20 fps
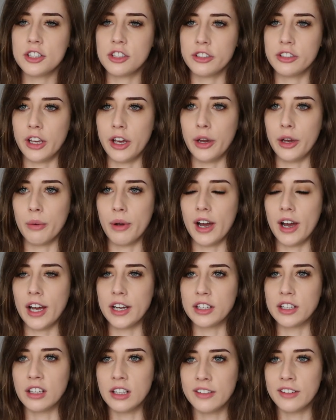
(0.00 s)
so
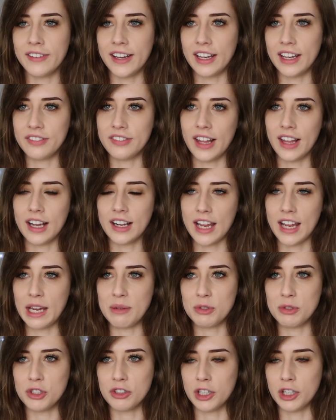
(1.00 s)
I'd love it if that
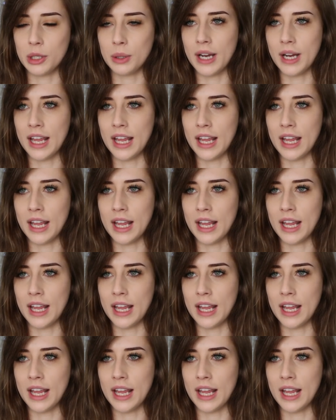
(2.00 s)
came true